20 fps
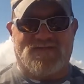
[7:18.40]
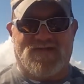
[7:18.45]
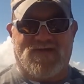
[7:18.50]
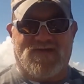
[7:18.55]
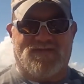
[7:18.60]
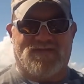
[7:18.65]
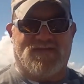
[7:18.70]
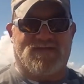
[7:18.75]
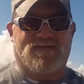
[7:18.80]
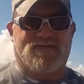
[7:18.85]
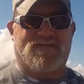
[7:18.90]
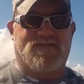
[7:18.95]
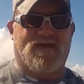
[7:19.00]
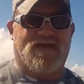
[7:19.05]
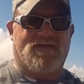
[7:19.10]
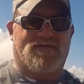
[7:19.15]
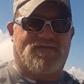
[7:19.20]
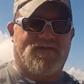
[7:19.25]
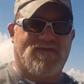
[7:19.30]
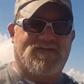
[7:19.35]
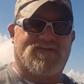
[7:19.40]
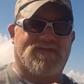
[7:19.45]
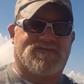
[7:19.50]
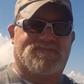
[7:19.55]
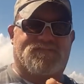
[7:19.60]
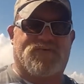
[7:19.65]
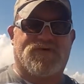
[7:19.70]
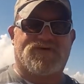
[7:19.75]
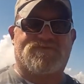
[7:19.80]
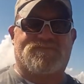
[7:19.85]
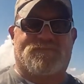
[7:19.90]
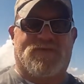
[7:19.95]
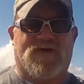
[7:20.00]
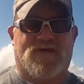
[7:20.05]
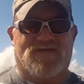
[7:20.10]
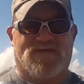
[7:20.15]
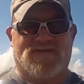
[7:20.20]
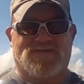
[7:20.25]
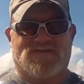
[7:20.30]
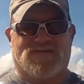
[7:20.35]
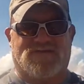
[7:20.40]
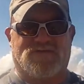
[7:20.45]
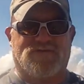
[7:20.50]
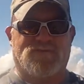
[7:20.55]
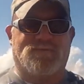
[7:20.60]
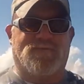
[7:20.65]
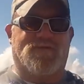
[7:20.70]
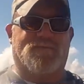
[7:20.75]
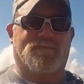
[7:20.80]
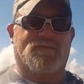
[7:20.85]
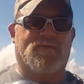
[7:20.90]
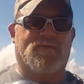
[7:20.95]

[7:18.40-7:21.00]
that I think that I think this push button is aluminum?